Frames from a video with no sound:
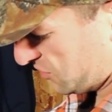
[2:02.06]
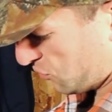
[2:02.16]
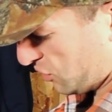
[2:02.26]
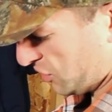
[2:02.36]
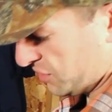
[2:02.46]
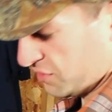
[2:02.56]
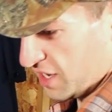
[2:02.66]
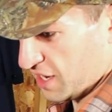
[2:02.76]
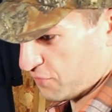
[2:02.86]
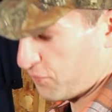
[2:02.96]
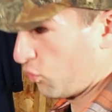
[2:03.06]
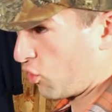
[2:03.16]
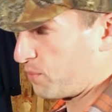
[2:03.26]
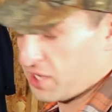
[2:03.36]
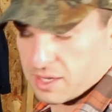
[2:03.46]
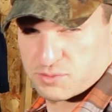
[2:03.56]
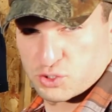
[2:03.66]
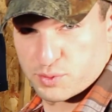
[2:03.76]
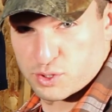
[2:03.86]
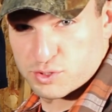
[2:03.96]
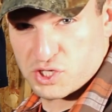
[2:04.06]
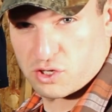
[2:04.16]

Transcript: need to run at full RPM to produce